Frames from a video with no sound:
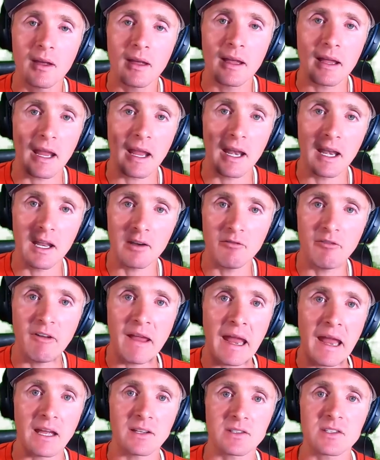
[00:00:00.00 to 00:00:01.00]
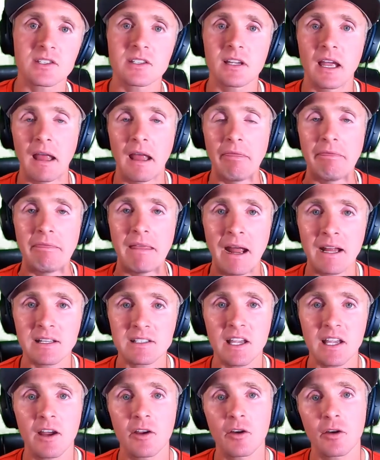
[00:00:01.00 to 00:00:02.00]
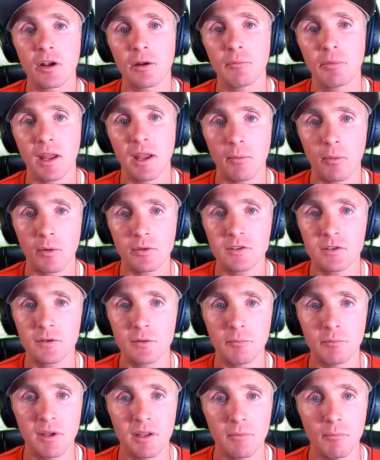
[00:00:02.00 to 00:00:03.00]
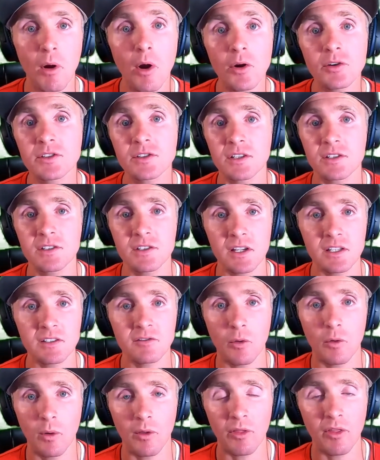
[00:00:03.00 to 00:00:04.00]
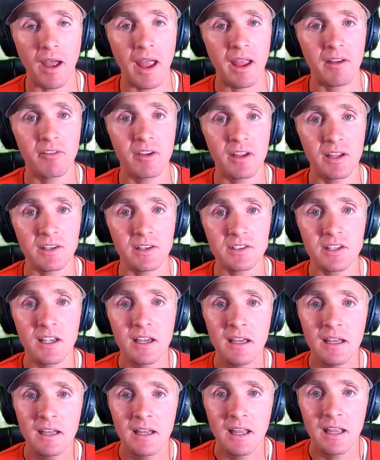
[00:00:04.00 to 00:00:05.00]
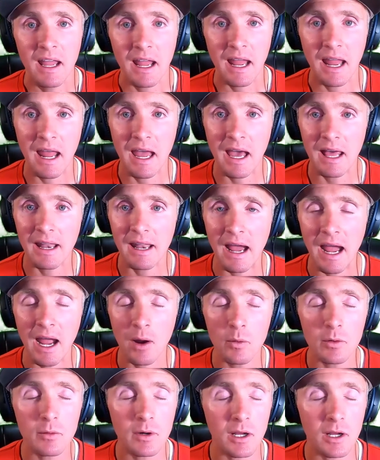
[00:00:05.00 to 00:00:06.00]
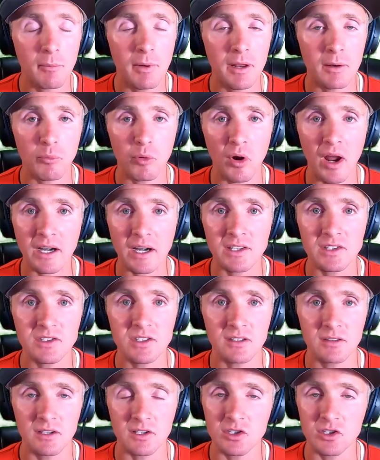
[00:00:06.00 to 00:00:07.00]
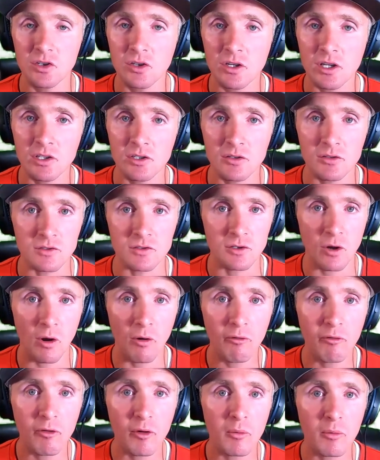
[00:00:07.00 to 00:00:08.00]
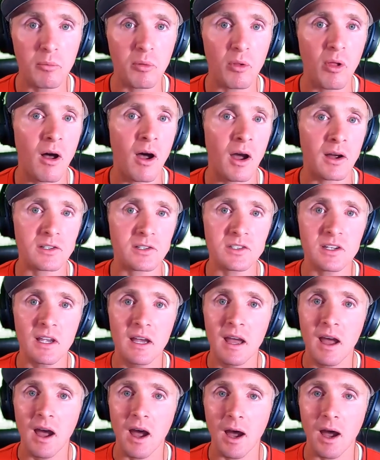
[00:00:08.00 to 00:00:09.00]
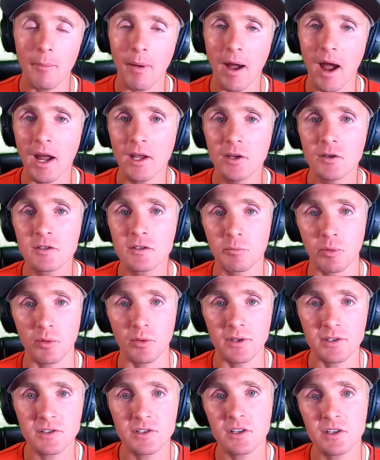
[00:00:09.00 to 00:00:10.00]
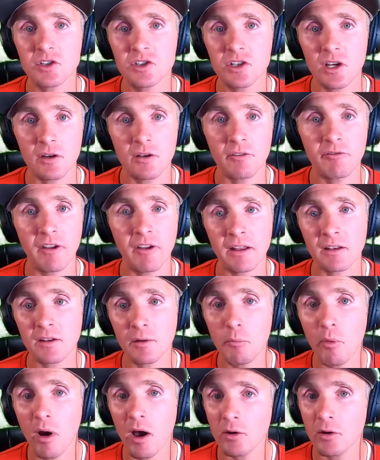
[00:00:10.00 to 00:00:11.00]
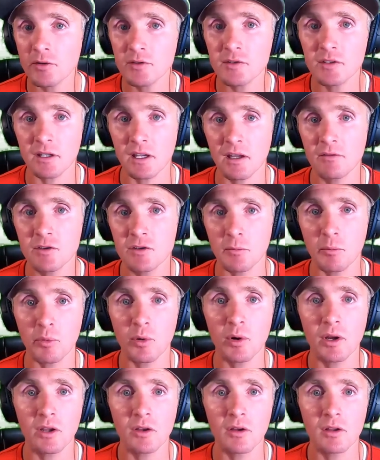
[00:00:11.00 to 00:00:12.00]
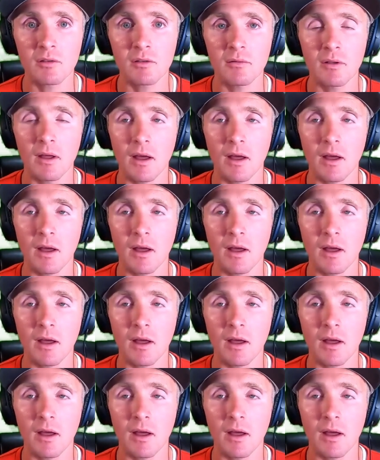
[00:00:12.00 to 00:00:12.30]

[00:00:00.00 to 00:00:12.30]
and advance. And that's how you're going to be able to be most successful with IVs. And I would recommend practicing this. You can use tofu blocks. I use ballistics gel phantom models that gives you a pretty good